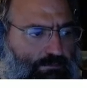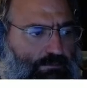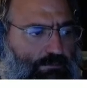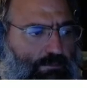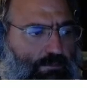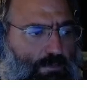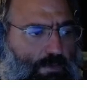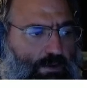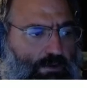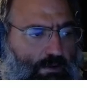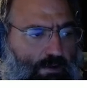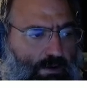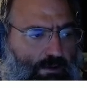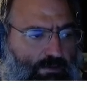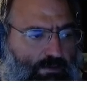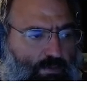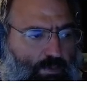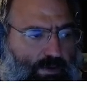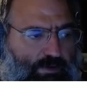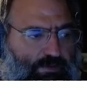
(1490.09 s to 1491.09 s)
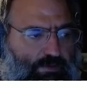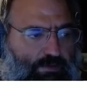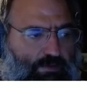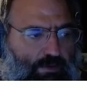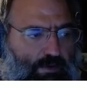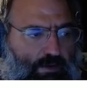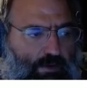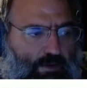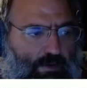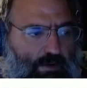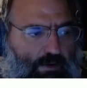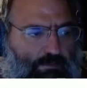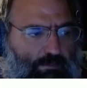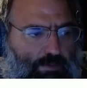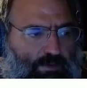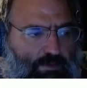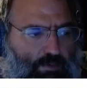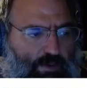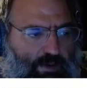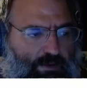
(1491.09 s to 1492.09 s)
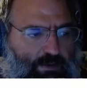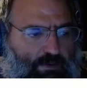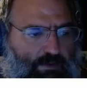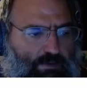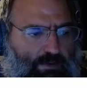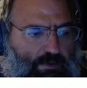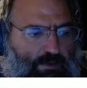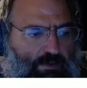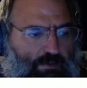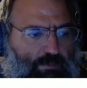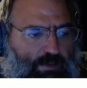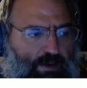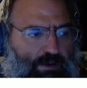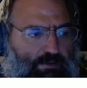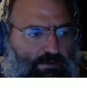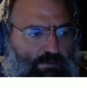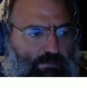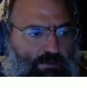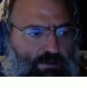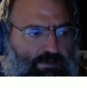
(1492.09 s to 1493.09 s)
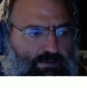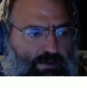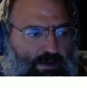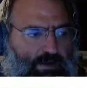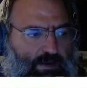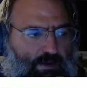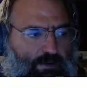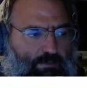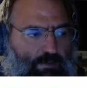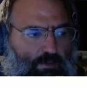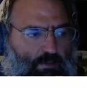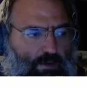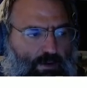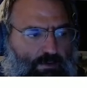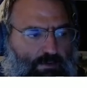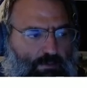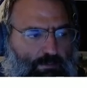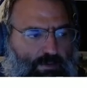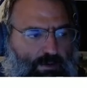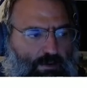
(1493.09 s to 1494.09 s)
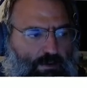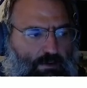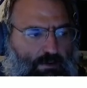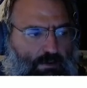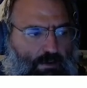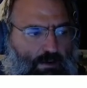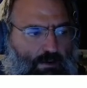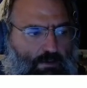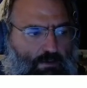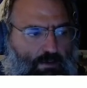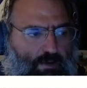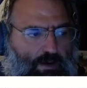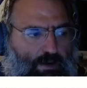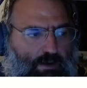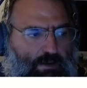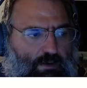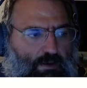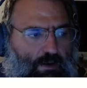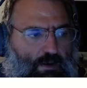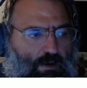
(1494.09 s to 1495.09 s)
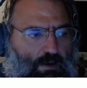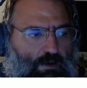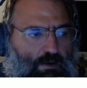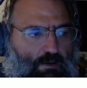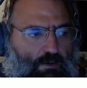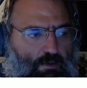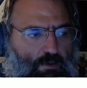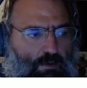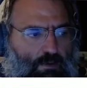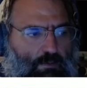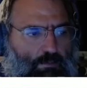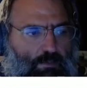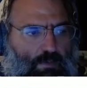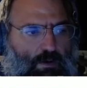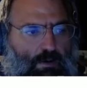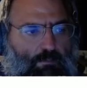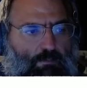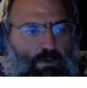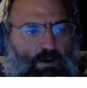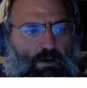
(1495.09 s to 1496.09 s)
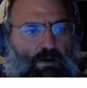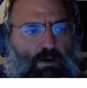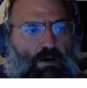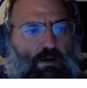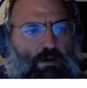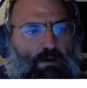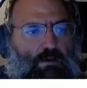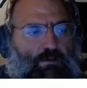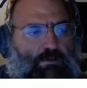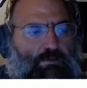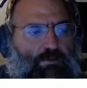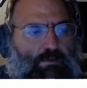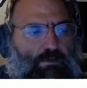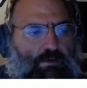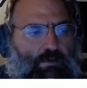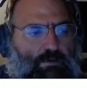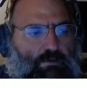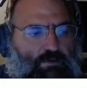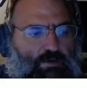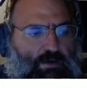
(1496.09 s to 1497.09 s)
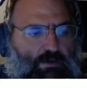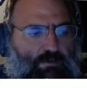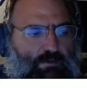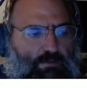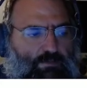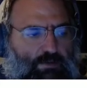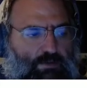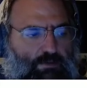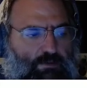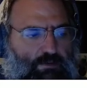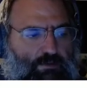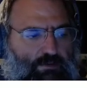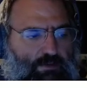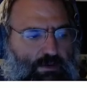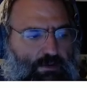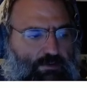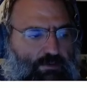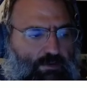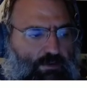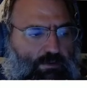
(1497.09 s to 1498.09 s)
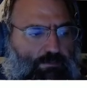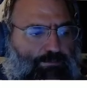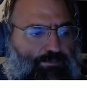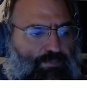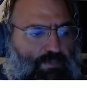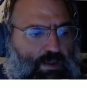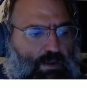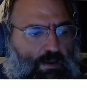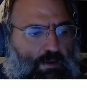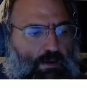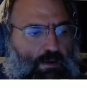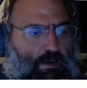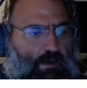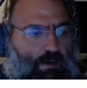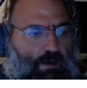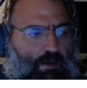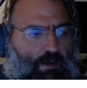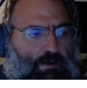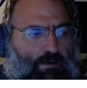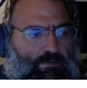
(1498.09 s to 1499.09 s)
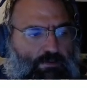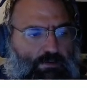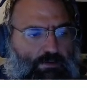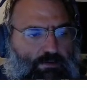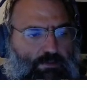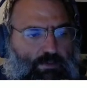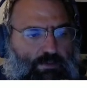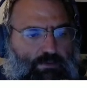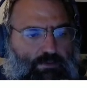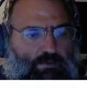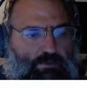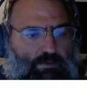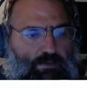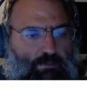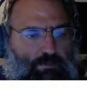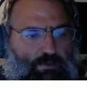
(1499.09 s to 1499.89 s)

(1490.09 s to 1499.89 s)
You can switch between the two by deciding if you want it to be a grid or a bar. So you can change the visualization to switch to something